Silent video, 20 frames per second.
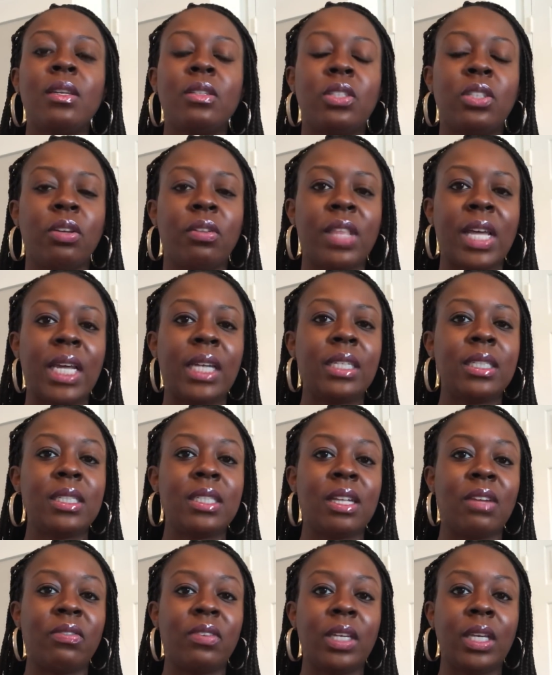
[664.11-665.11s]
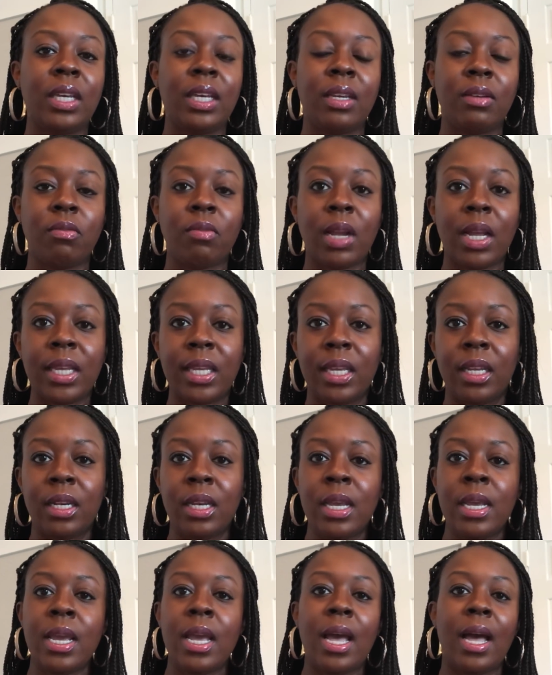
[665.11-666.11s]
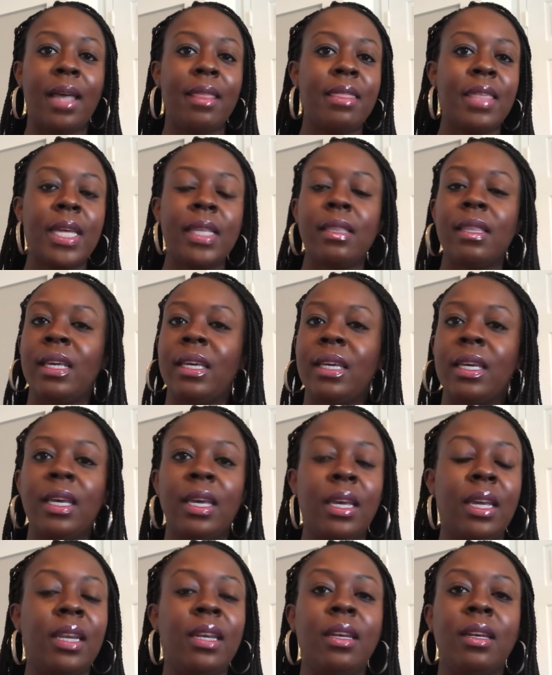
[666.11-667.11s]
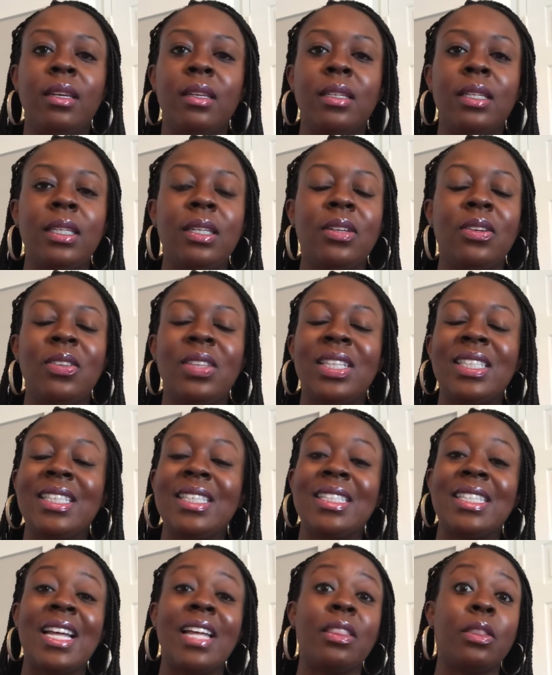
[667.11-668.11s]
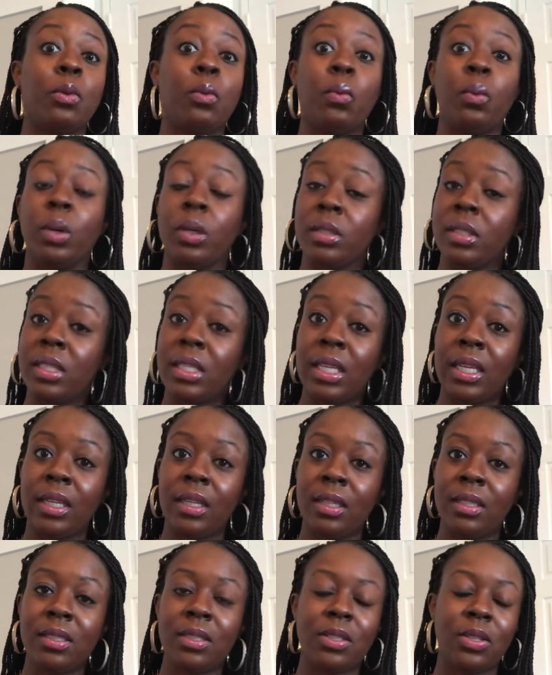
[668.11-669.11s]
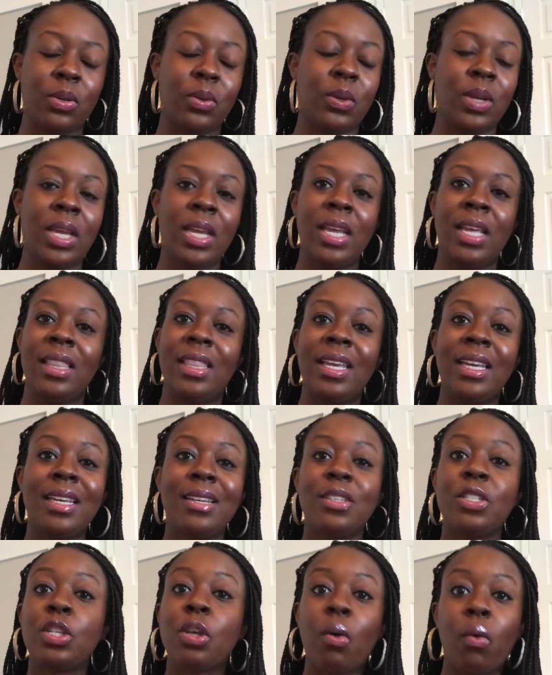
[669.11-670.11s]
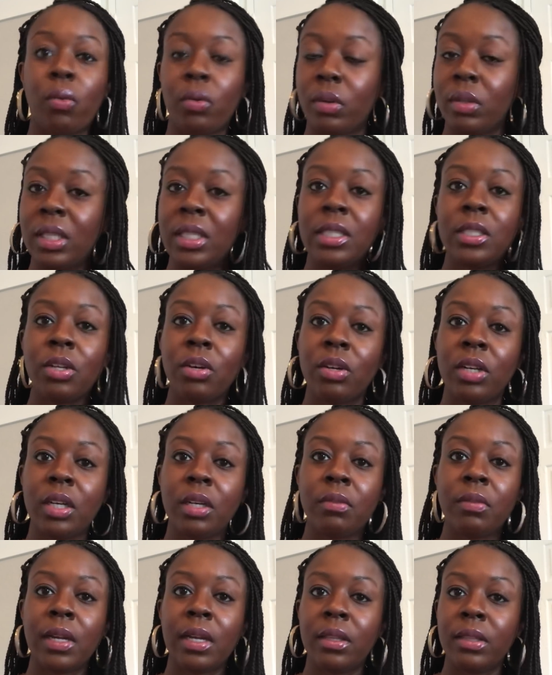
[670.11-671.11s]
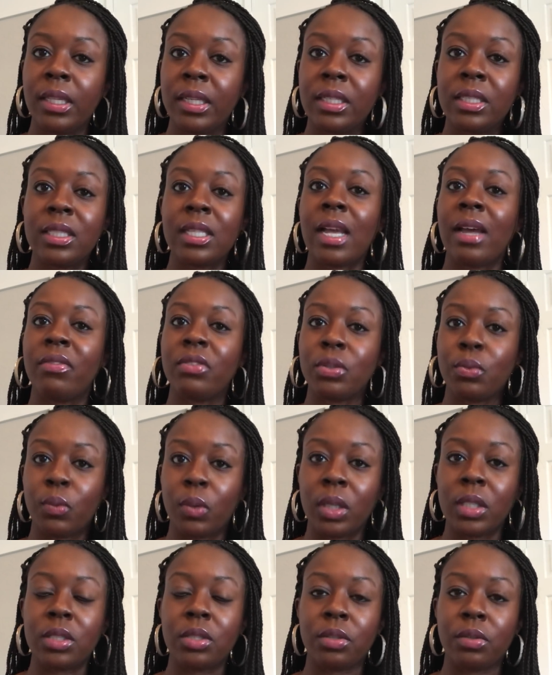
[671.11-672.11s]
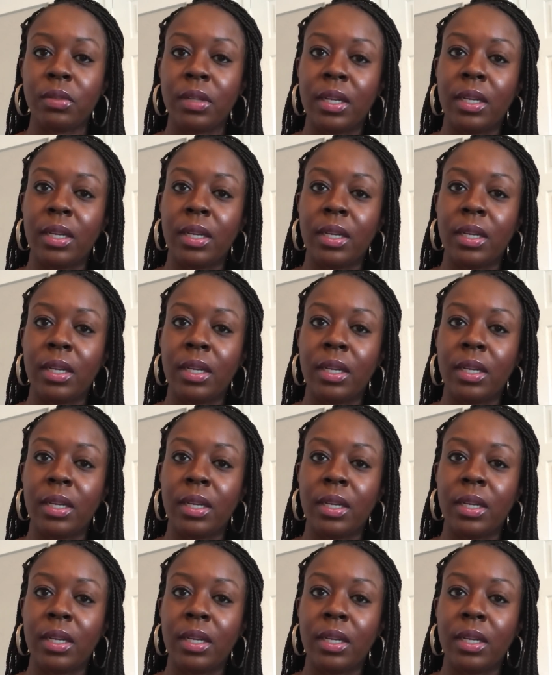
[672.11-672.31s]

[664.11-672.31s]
So that is Stephanie and Ryan. I think they can, you know, this is not the worst thing. So they can totally turn it around. They just have to want to.